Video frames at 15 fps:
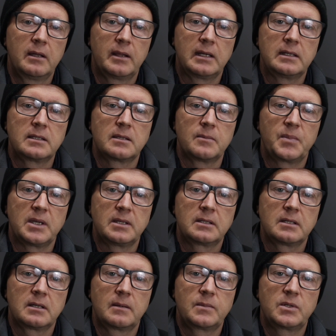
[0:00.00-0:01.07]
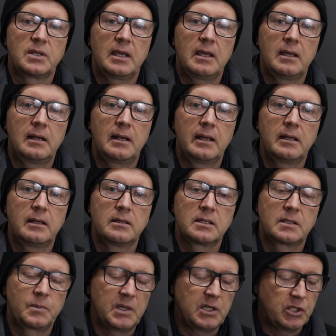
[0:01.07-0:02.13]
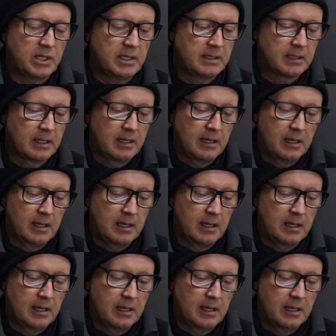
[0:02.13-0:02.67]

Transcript: That is the best time to air layer the species.